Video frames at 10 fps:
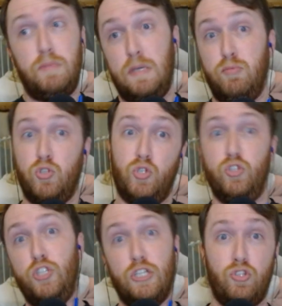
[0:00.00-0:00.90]
People
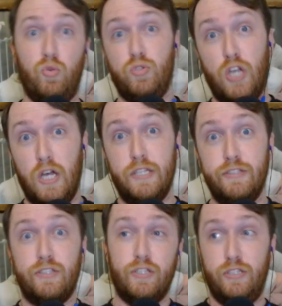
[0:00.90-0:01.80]
shouldn't just own
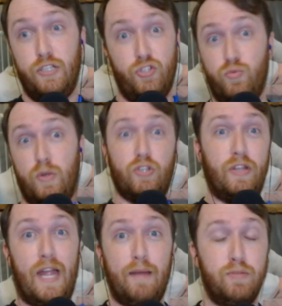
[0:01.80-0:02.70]
guns because this is what could
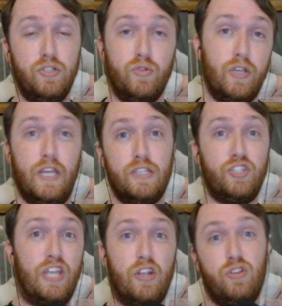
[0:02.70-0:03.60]
happen. You could get
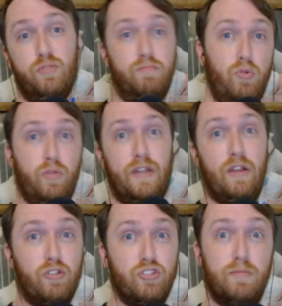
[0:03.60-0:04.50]
scared and pull it
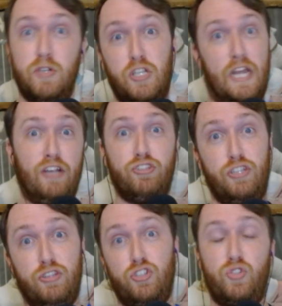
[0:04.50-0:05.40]
out on somebody and
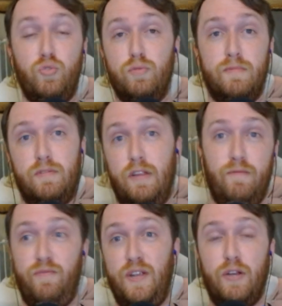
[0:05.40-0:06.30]
accidentally shoot them in,
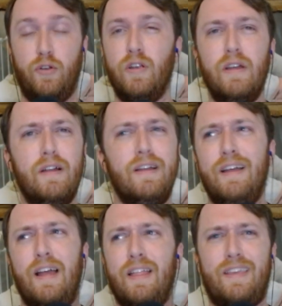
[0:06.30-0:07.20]
in, fear.
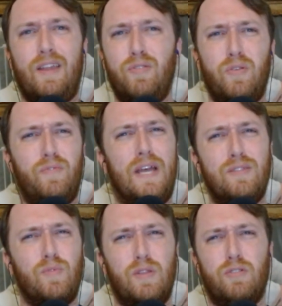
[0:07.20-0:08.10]
Like, I don't know if
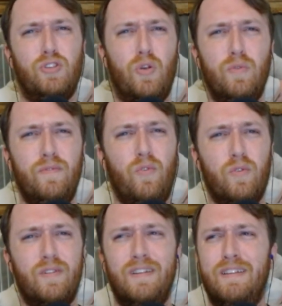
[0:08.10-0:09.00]
that's what they're going for,